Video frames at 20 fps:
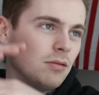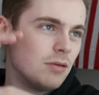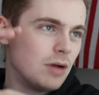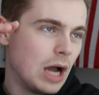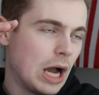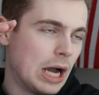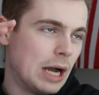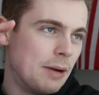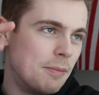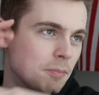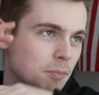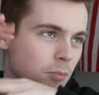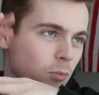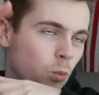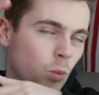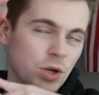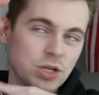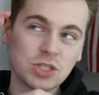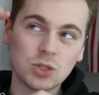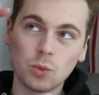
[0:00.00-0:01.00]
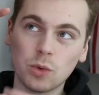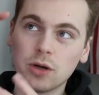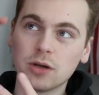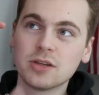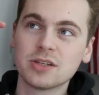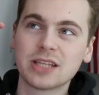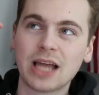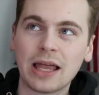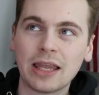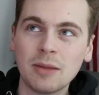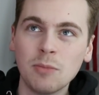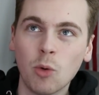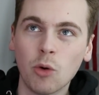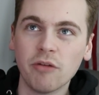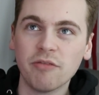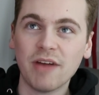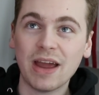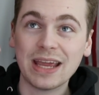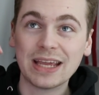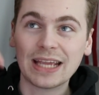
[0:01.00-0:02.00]
slightly
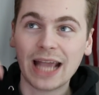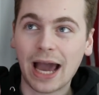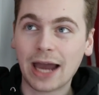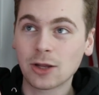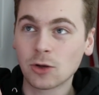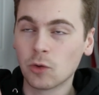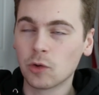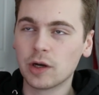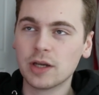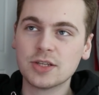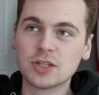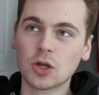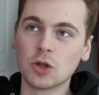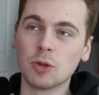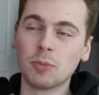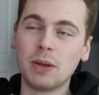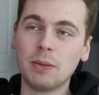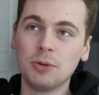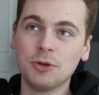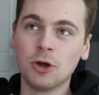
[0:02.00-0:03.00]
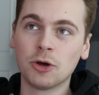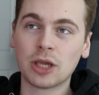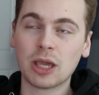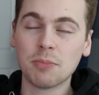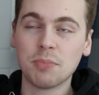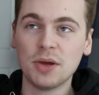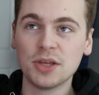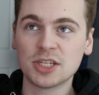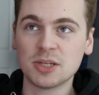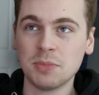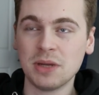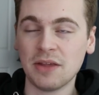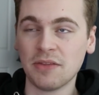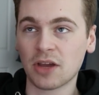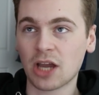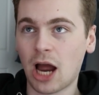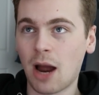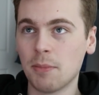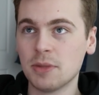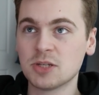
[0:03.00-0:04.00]
more vague categories so that people don't get pissed at me in
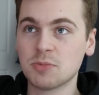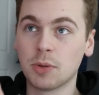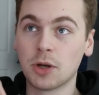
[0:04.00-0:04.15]
the comments,